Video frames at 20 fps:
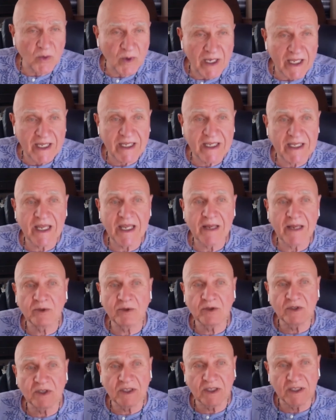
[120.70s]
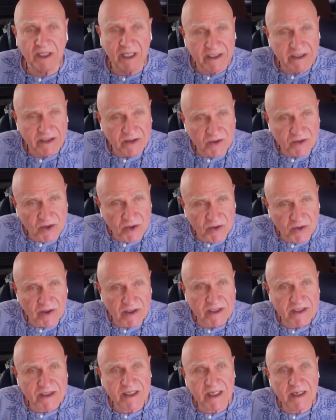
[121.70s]
way, able to collect
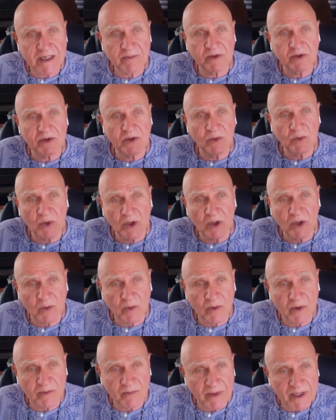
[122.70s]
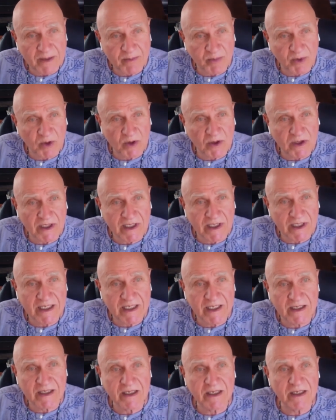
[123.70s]
insurance, able to work with people
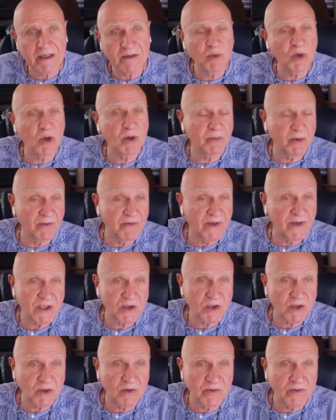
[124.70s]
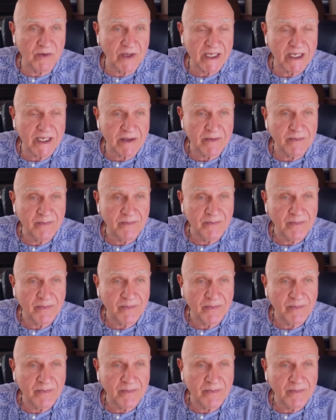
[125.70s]
in a more professional vein.